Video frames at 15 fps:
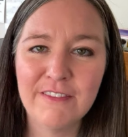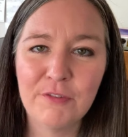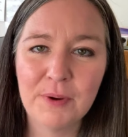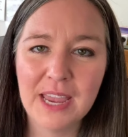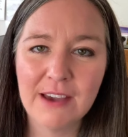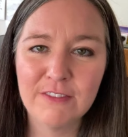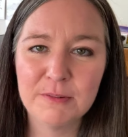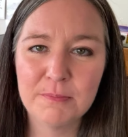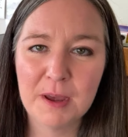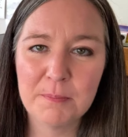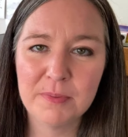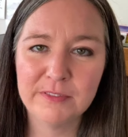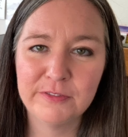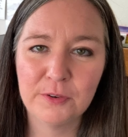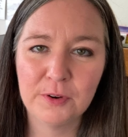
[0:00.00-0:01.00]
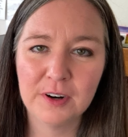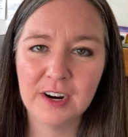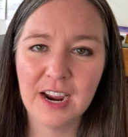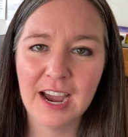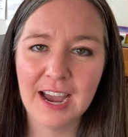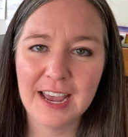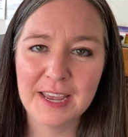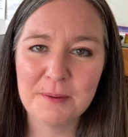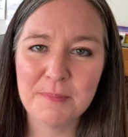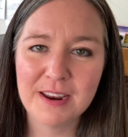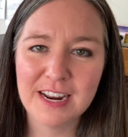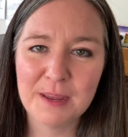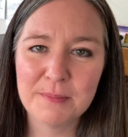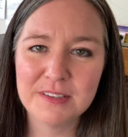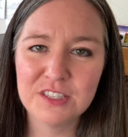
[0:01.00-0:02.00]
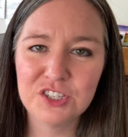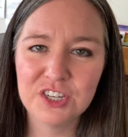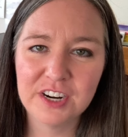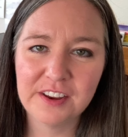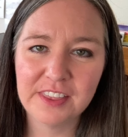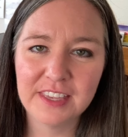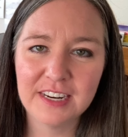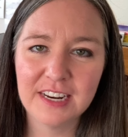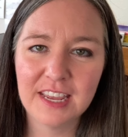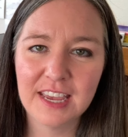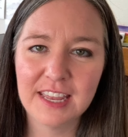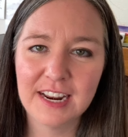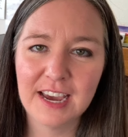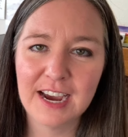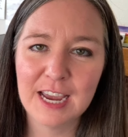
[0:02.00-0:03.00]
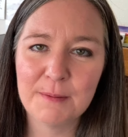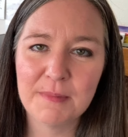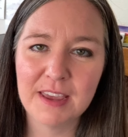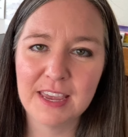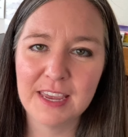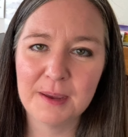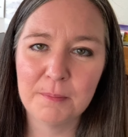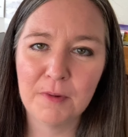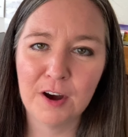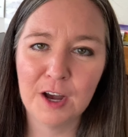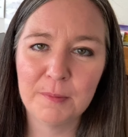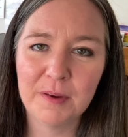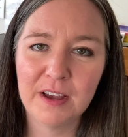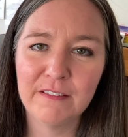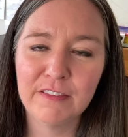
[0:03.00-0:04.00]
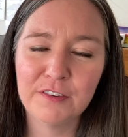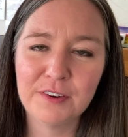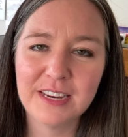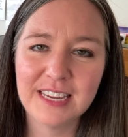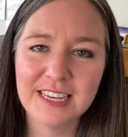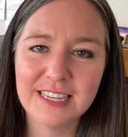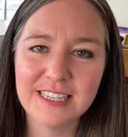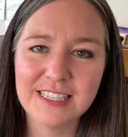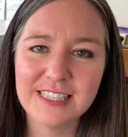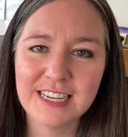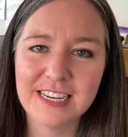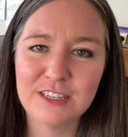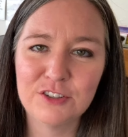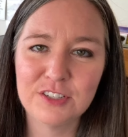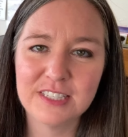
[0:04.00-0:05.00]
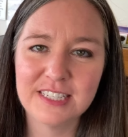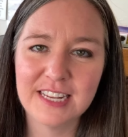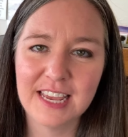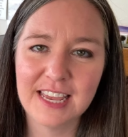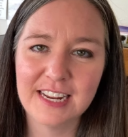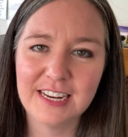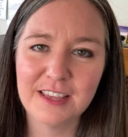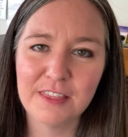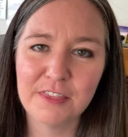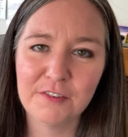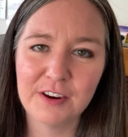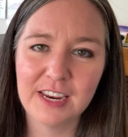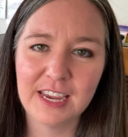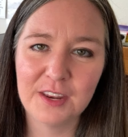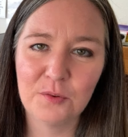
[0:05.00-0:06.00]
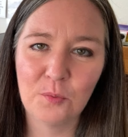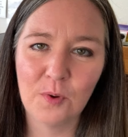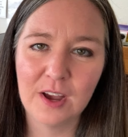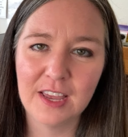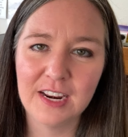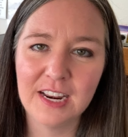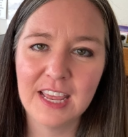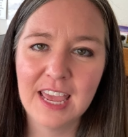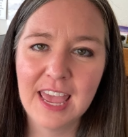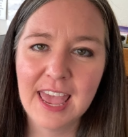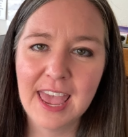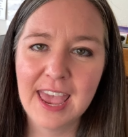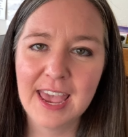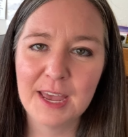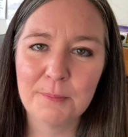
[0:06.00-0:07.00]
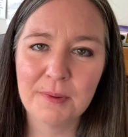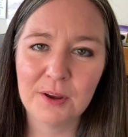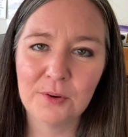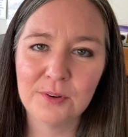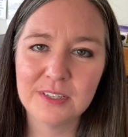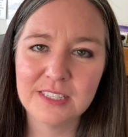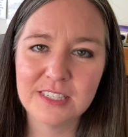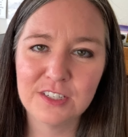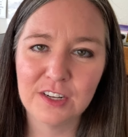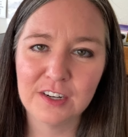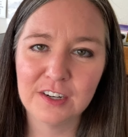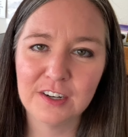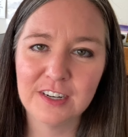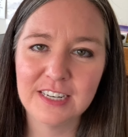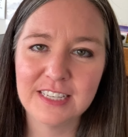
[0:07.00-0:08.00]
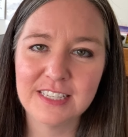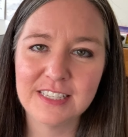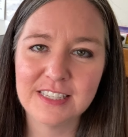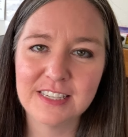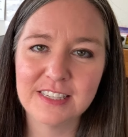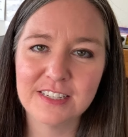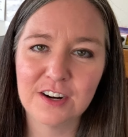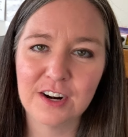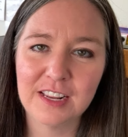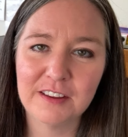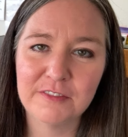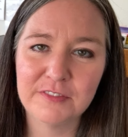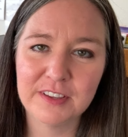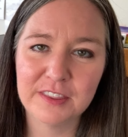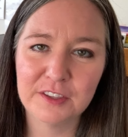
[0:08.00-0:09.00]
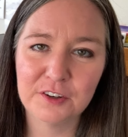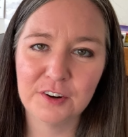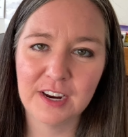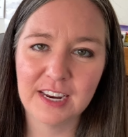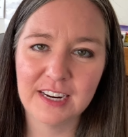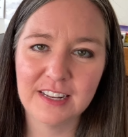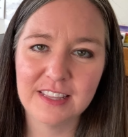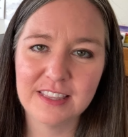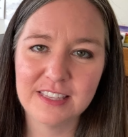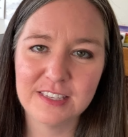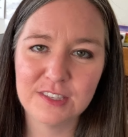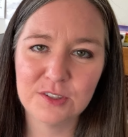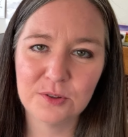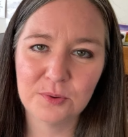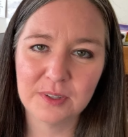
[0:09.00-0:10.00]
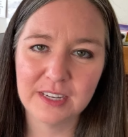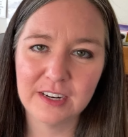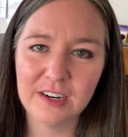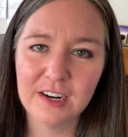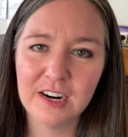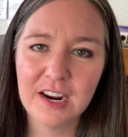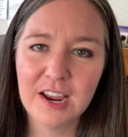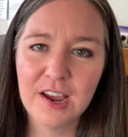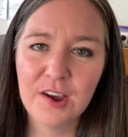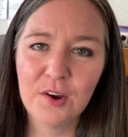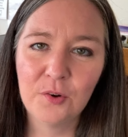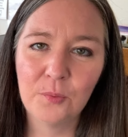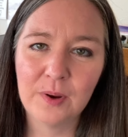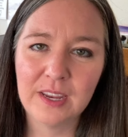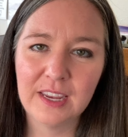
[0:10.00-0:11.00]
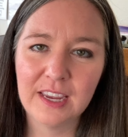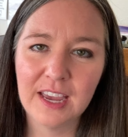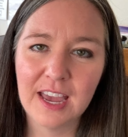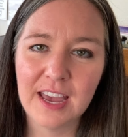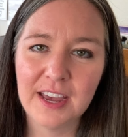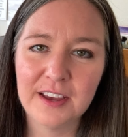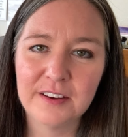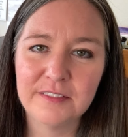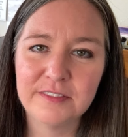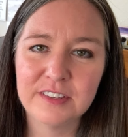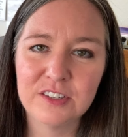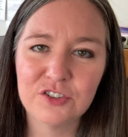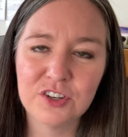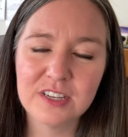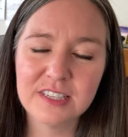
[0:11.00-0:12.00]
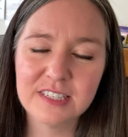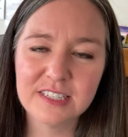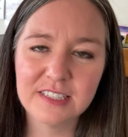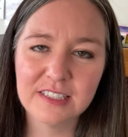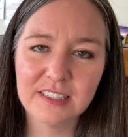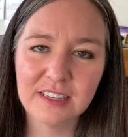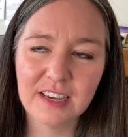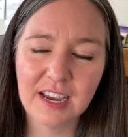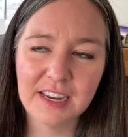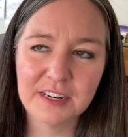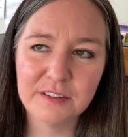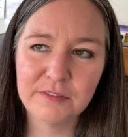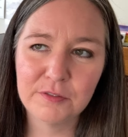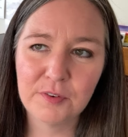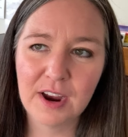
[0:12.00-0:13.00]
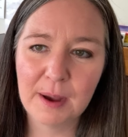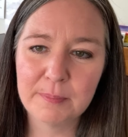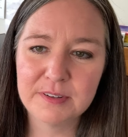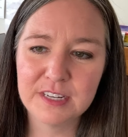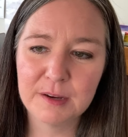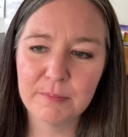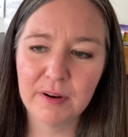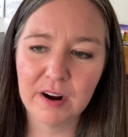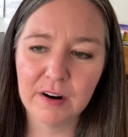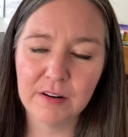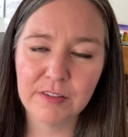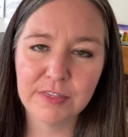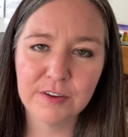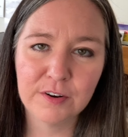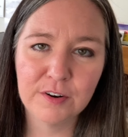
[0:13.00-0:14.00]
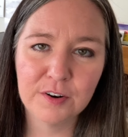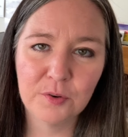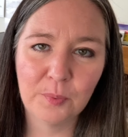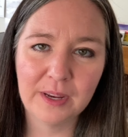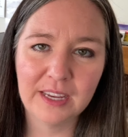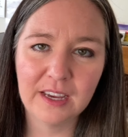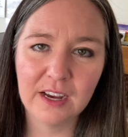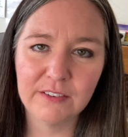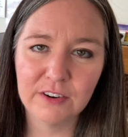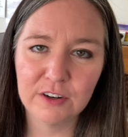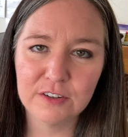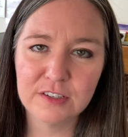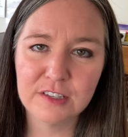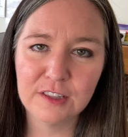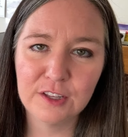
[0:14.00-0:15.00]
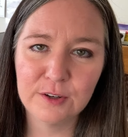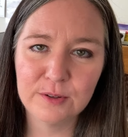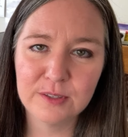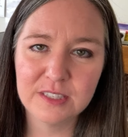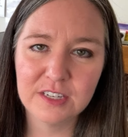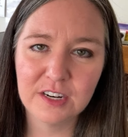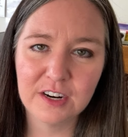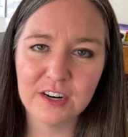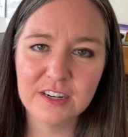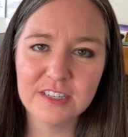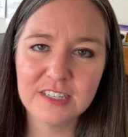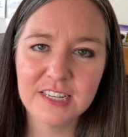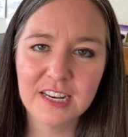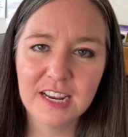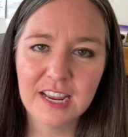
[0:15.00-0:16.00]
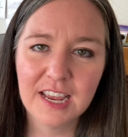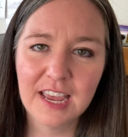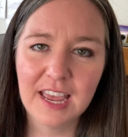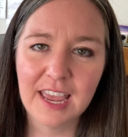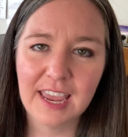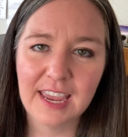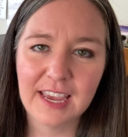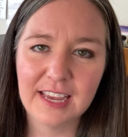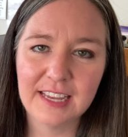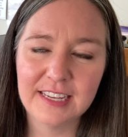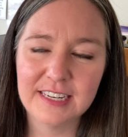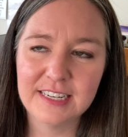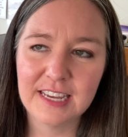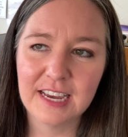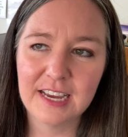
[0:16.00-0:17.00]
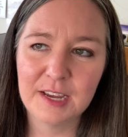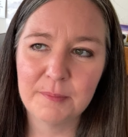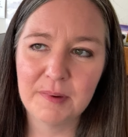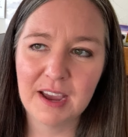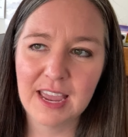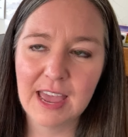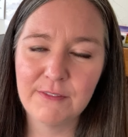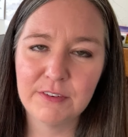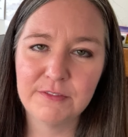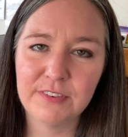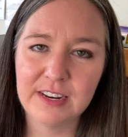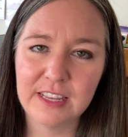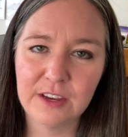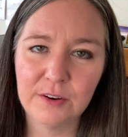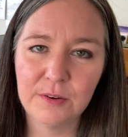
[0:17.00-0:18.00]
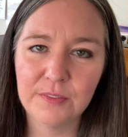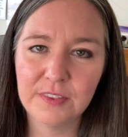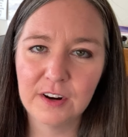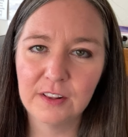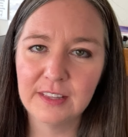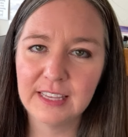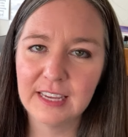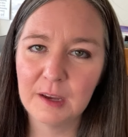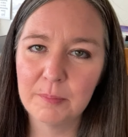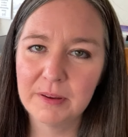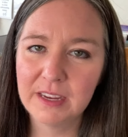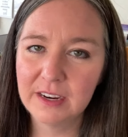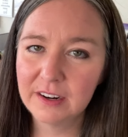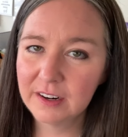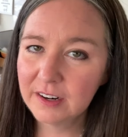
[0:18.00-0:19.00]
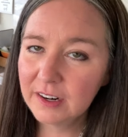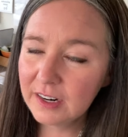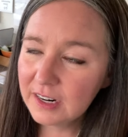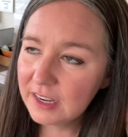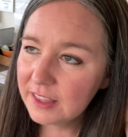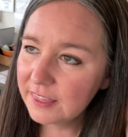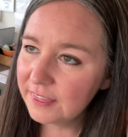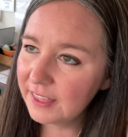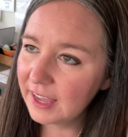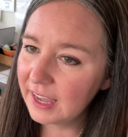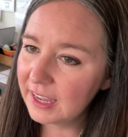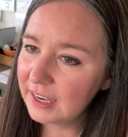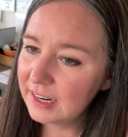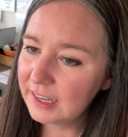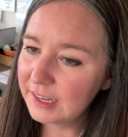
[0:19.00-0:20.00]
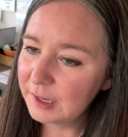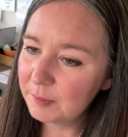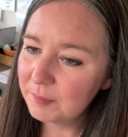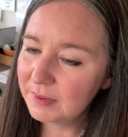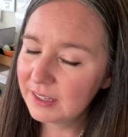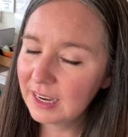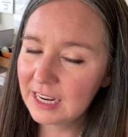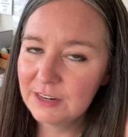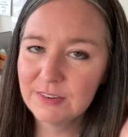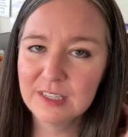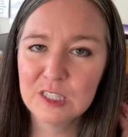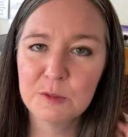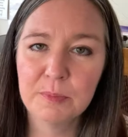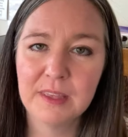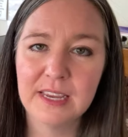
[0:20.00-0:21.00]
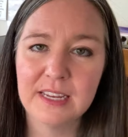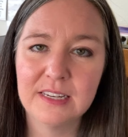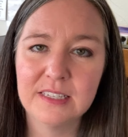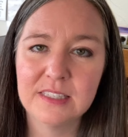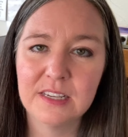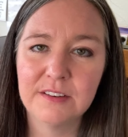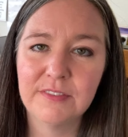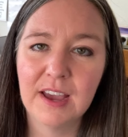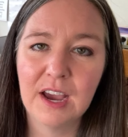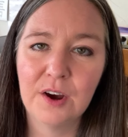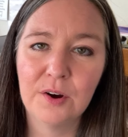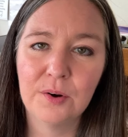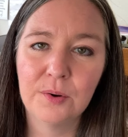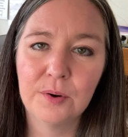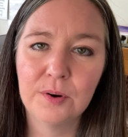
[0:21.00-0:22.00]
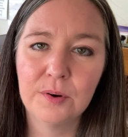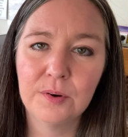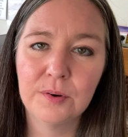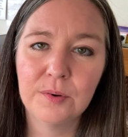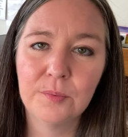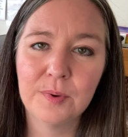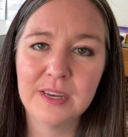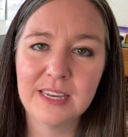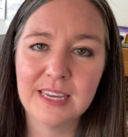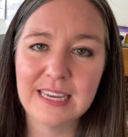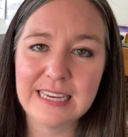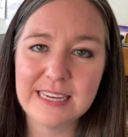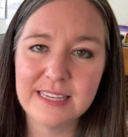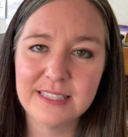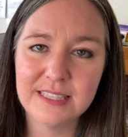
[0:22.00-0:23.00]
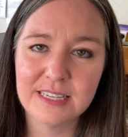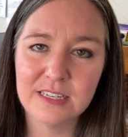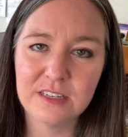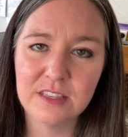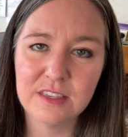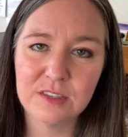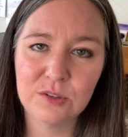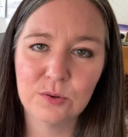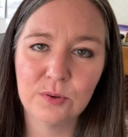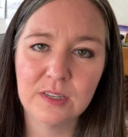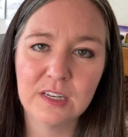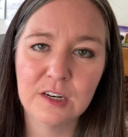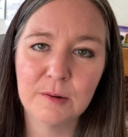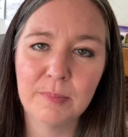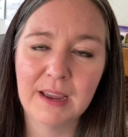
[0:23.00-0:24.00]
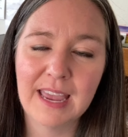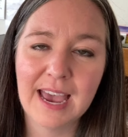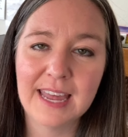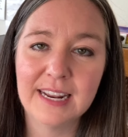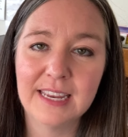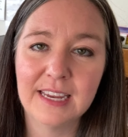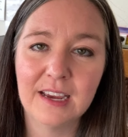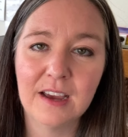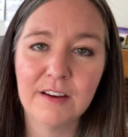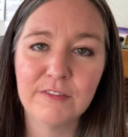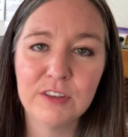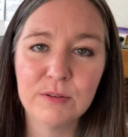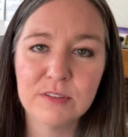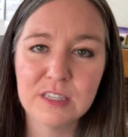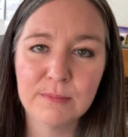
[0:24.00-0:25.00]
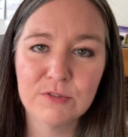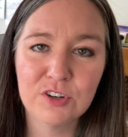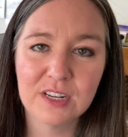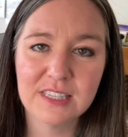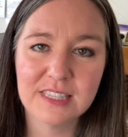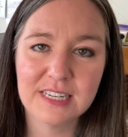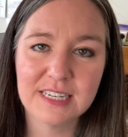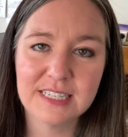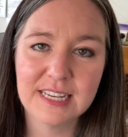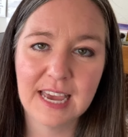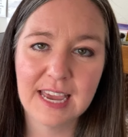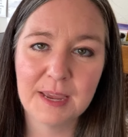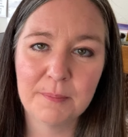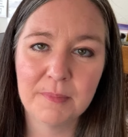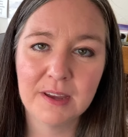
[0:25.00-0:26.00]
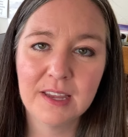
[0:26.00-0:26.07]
If we haven't met before, hi, my name is Jerilyn, and I'm a mom of 3 kids, ages 10, 3, and 1, and my oldest daughter is starting 5th grade this school year. We have just kind of wrapped up our 3rd week of our slow start, and I have a video that I'll link up here that kind of explains of how we ease into the school year by adding a few subjects at a time